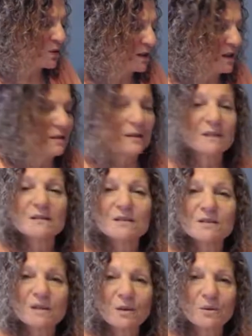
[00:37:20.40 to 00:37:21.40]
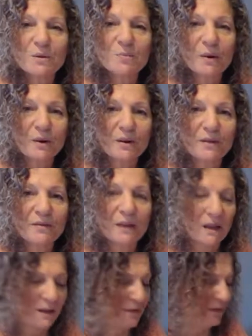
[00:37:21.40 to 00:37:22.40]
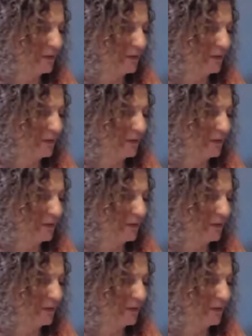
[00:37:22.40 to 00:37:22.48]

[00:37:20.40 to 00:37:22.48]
and necessary part of life,